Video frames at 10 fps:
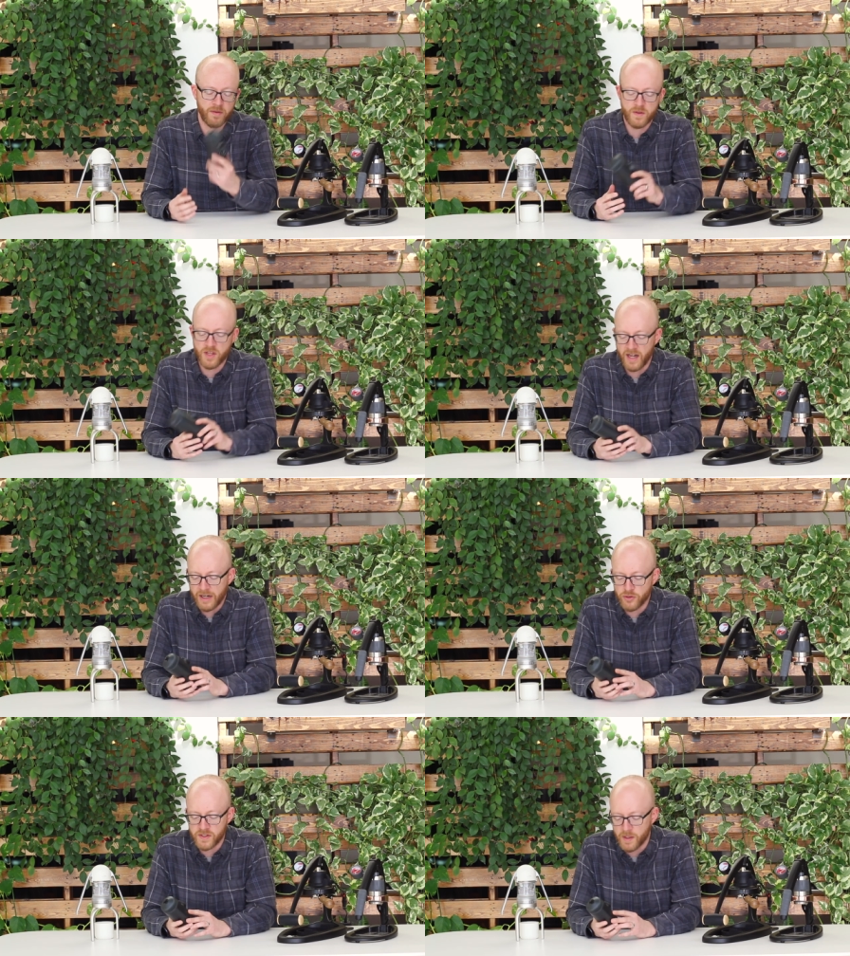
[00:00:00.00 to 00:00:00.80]
I could
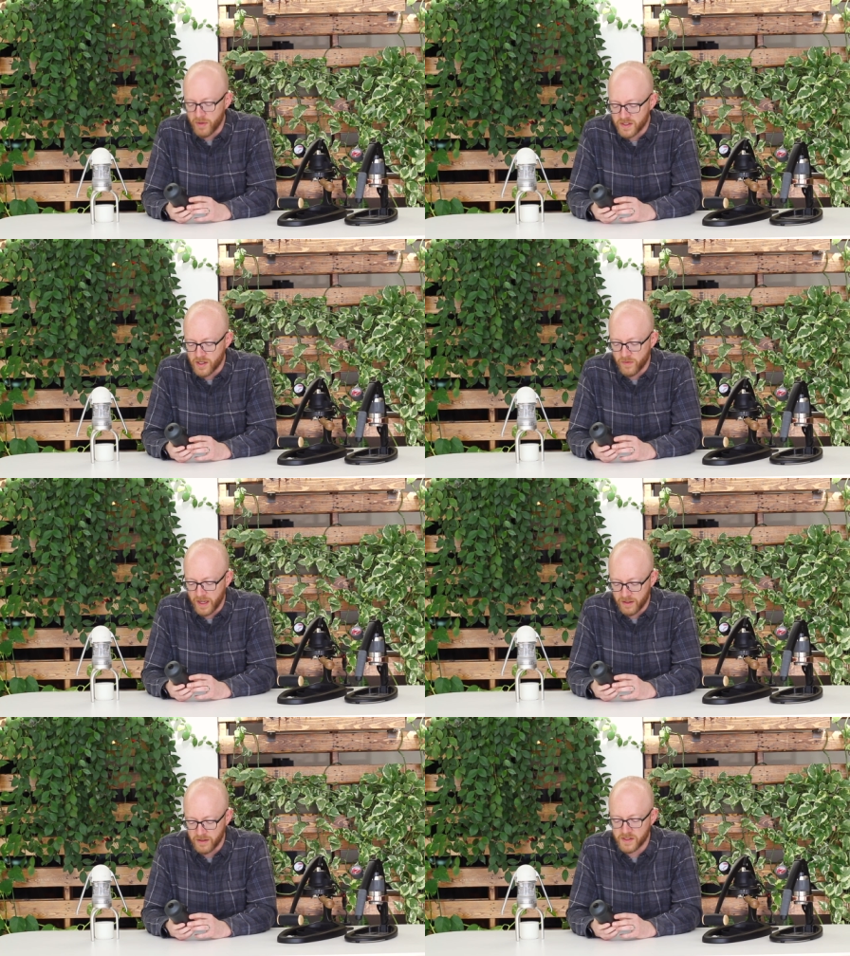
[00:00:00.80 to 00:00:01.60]
actually see myself
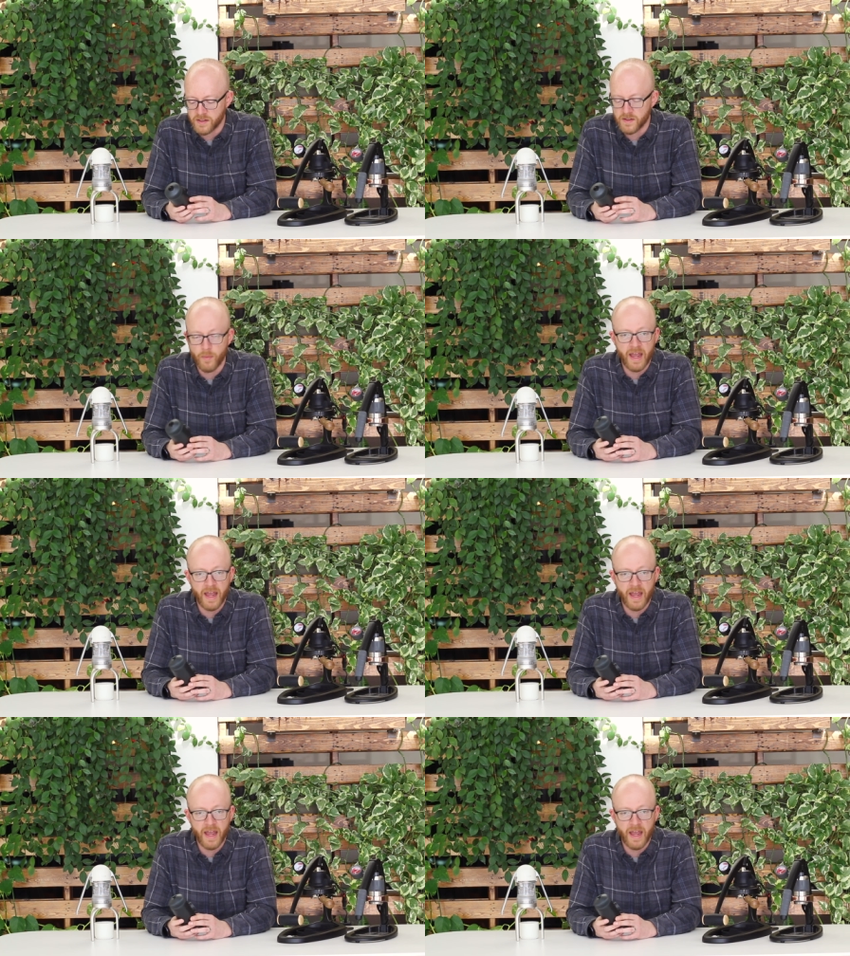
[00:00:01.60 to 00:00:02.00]
getting this into the